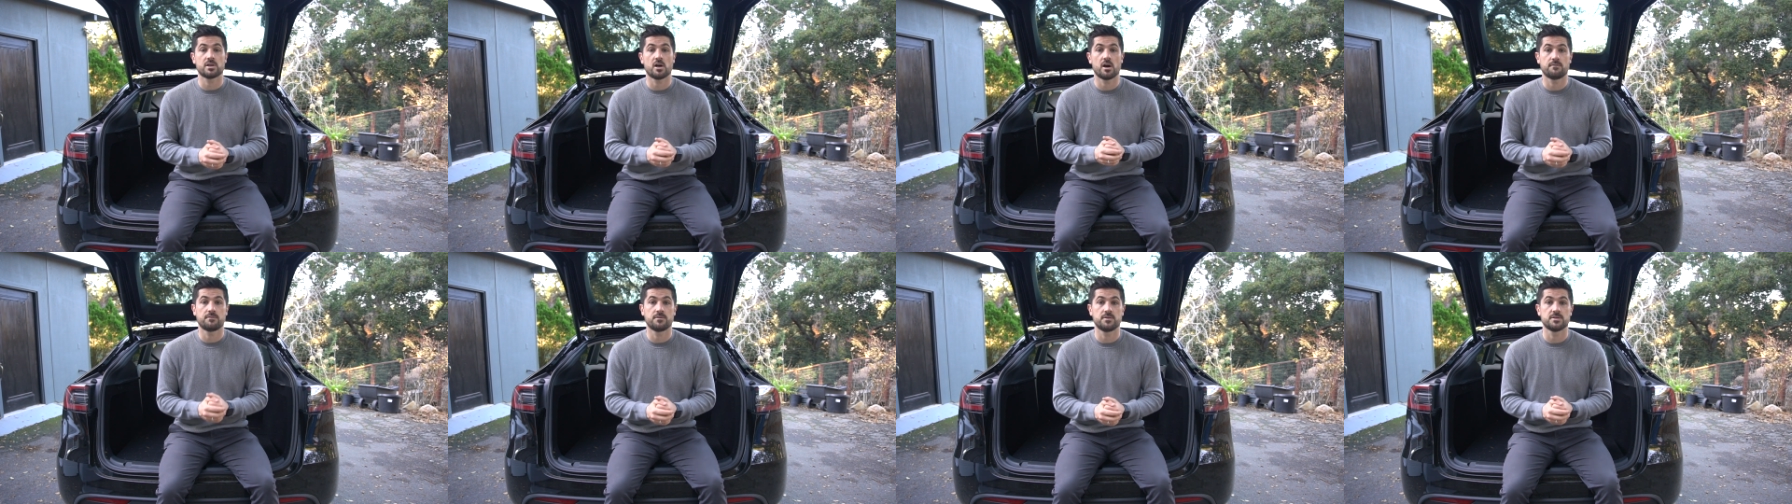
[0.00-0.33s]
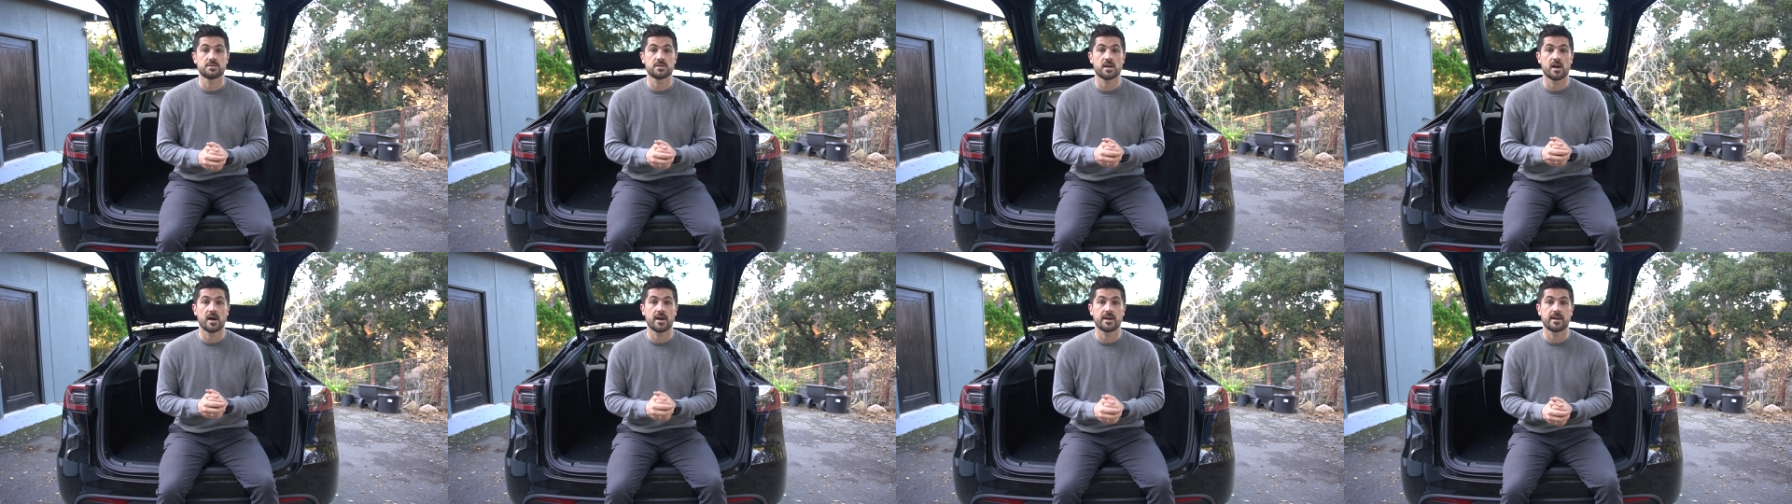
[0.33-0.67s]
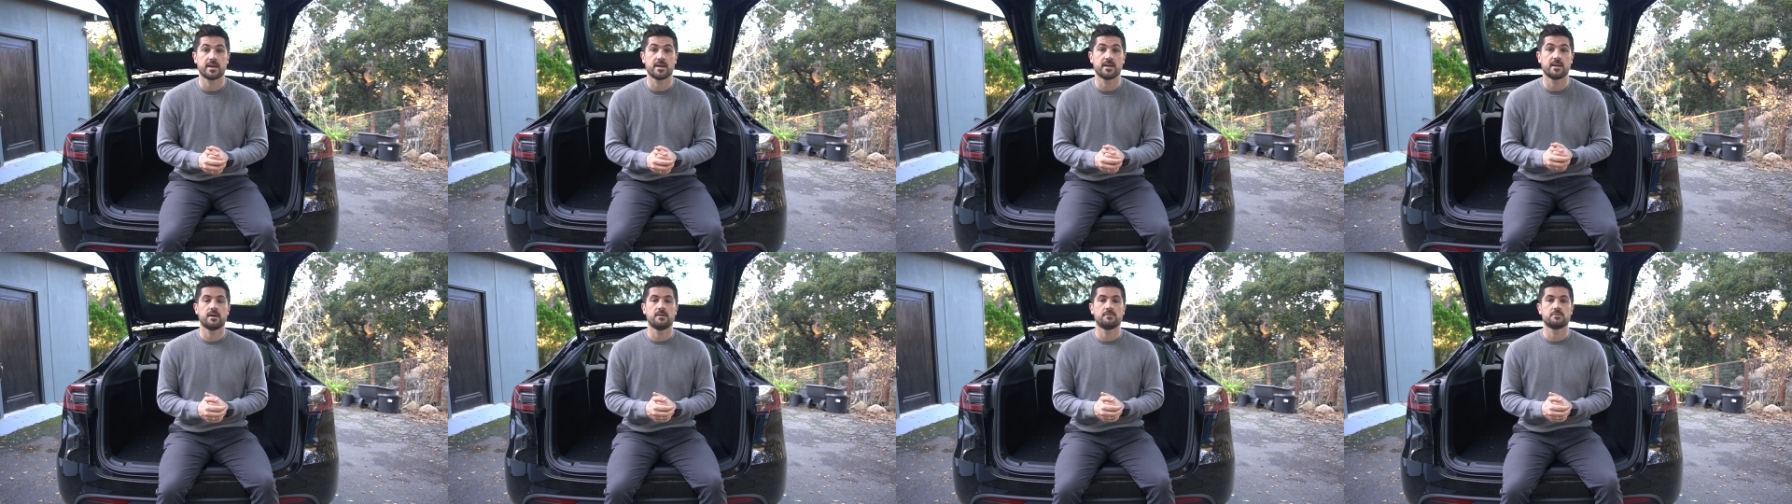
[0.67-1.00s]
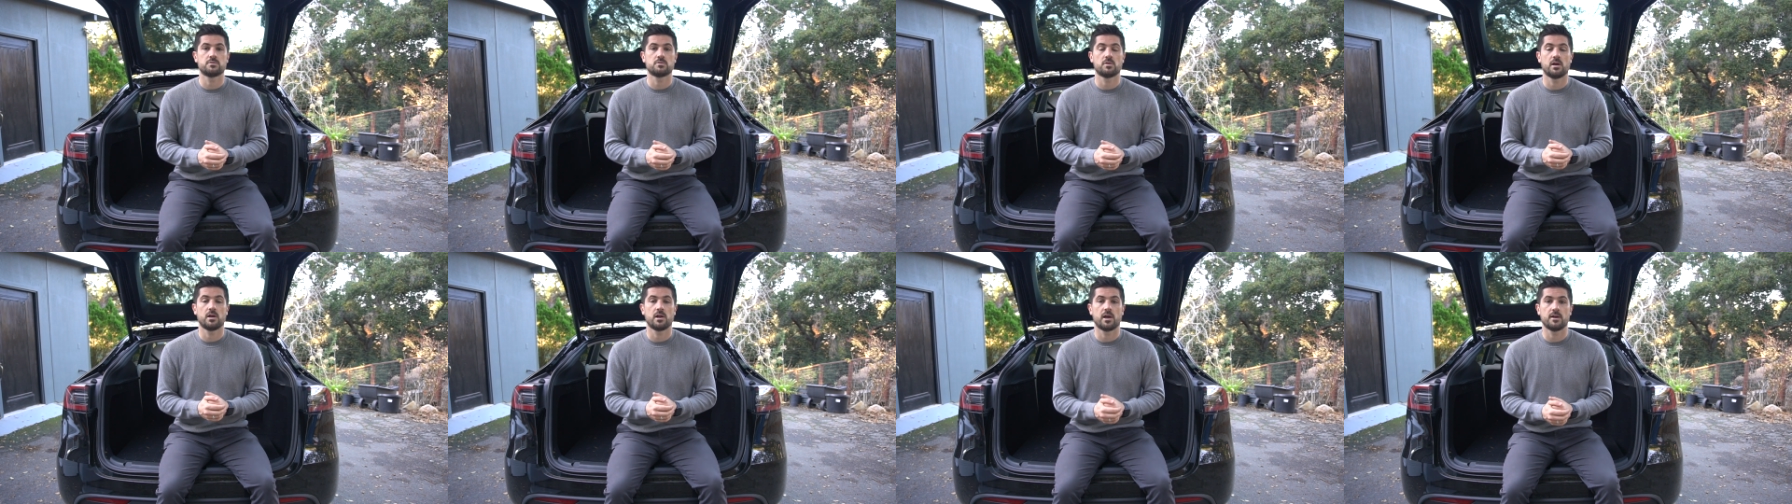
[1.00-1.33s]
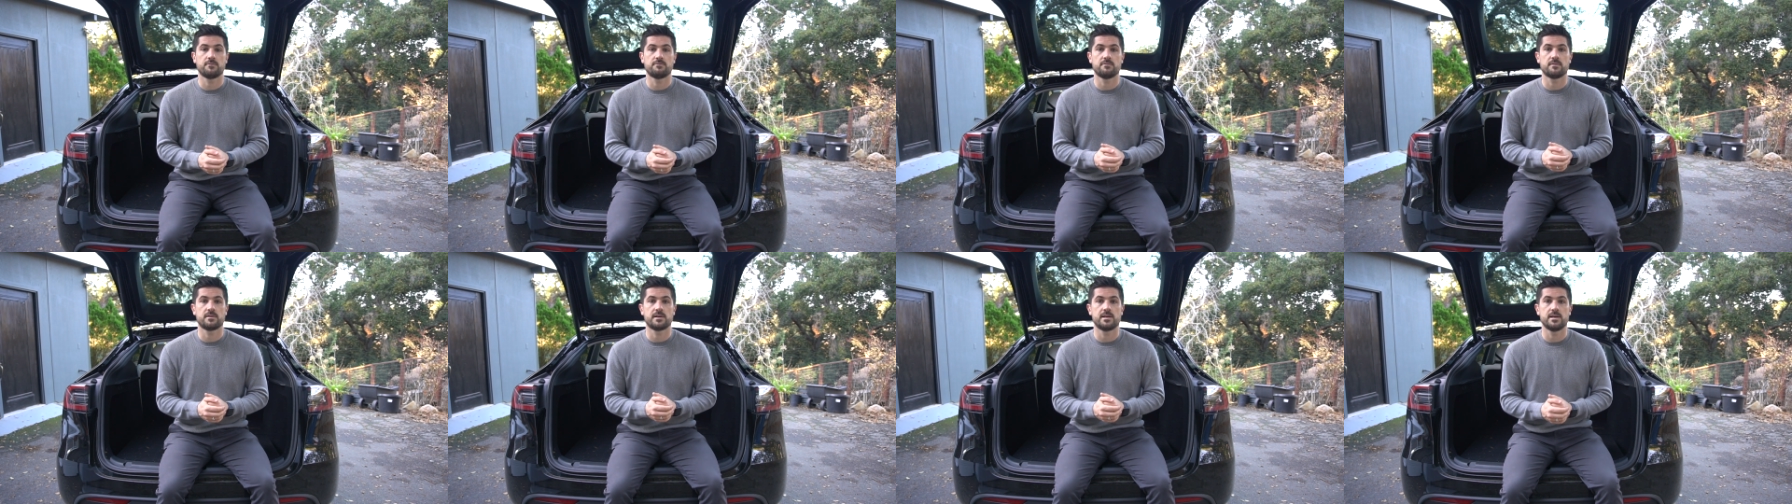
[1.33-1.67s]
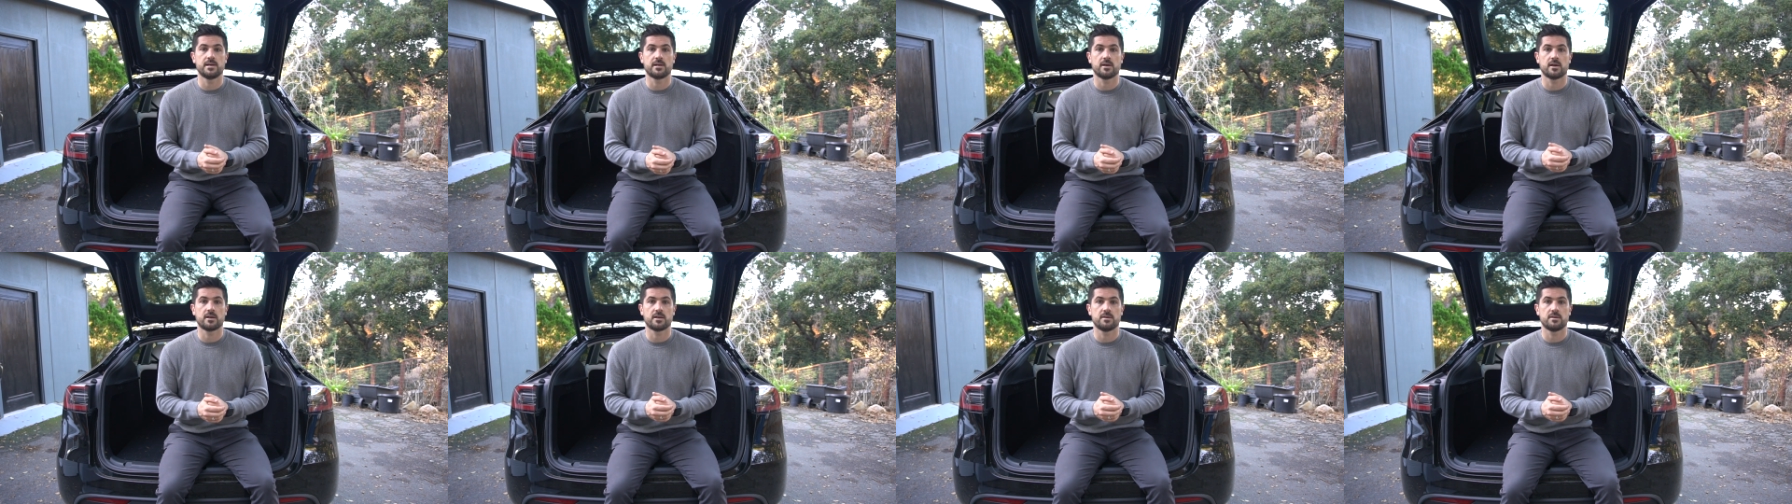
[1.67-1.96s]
offers that I can give to our Life with Klee Kai